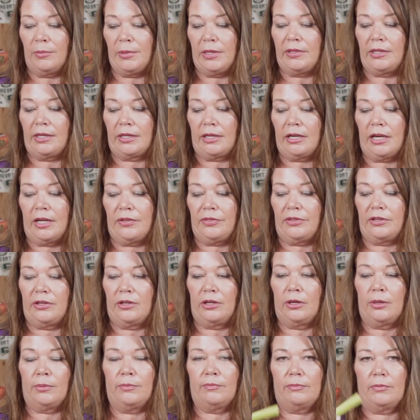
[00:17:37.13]
and then cut
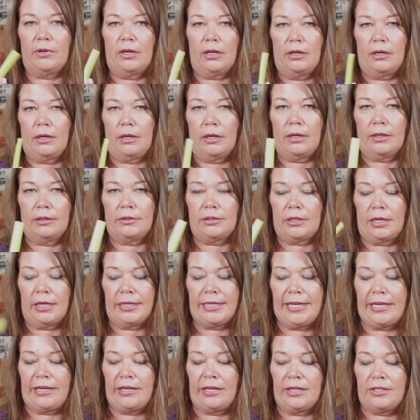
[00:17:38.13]
them
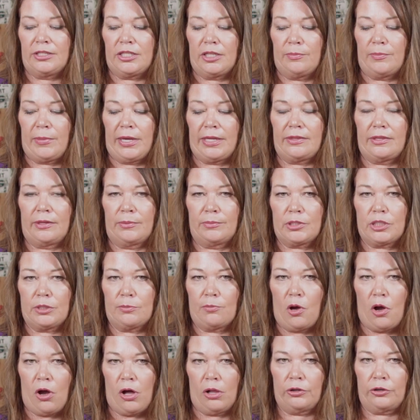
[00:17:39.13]
again to make them
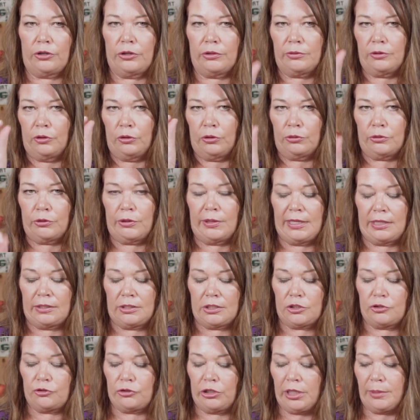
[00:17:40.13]
smaller, little thin
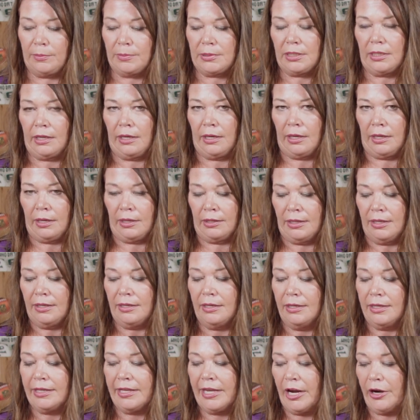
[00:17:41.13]
strips, and
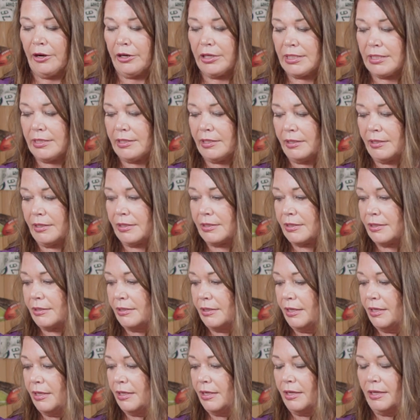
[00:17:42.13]
carrot sticks.
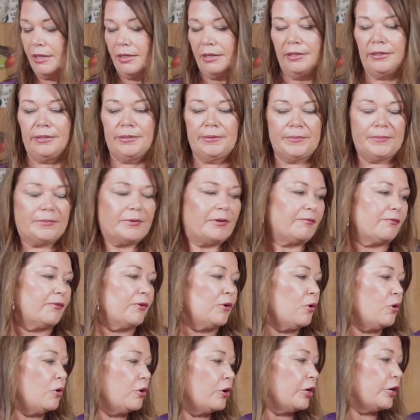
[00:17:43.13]
Of
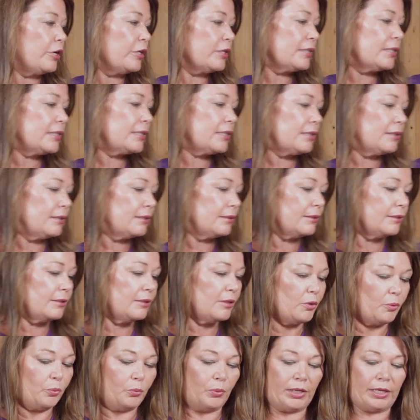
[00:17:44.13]
course,
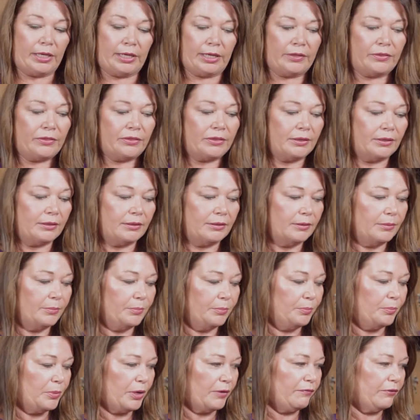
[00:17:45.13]
with
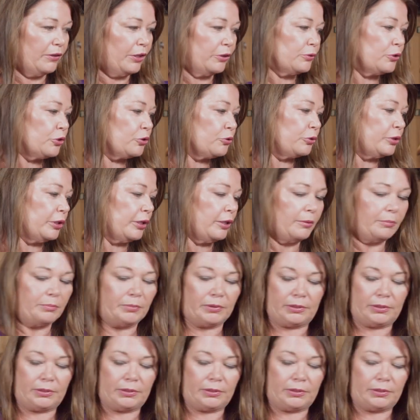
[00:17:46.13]
buffalo shrimp,